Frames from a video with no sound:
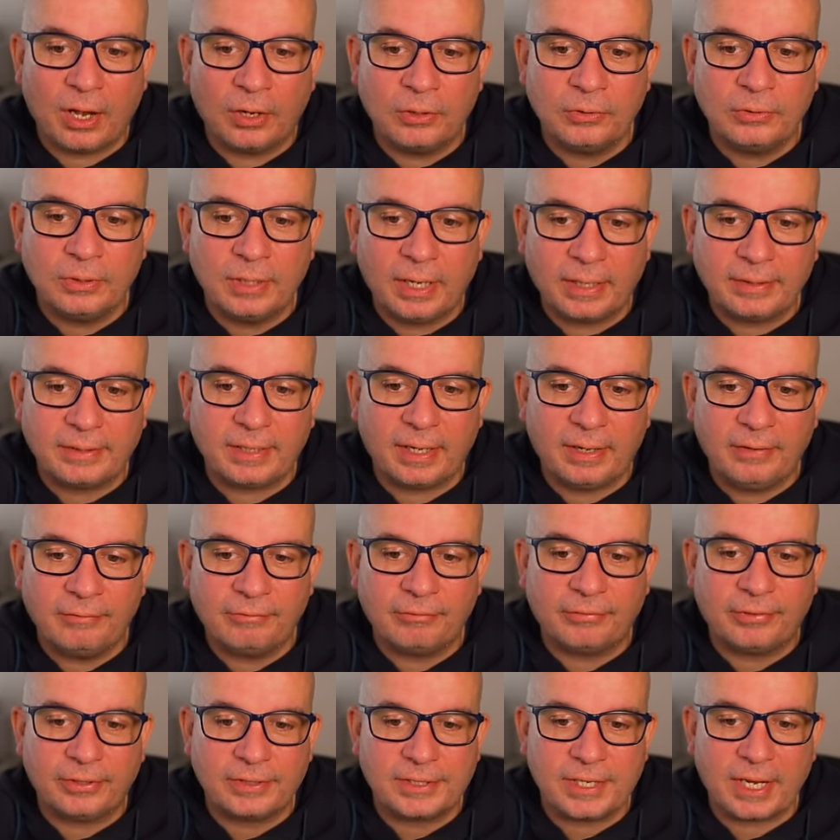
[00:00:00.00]
OLED
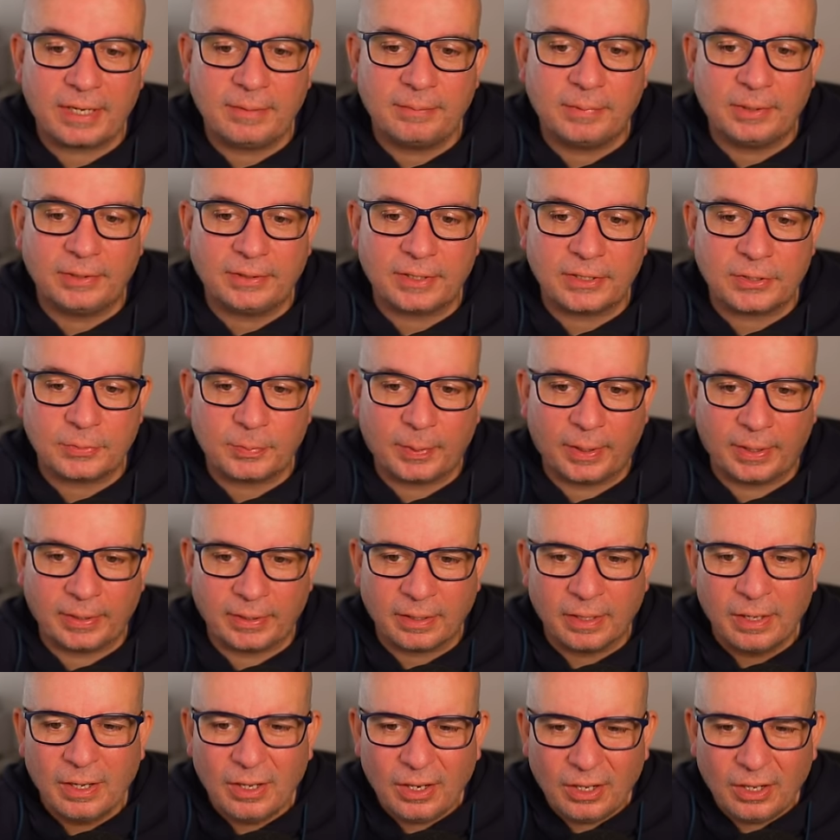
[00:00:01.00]
infotainment display.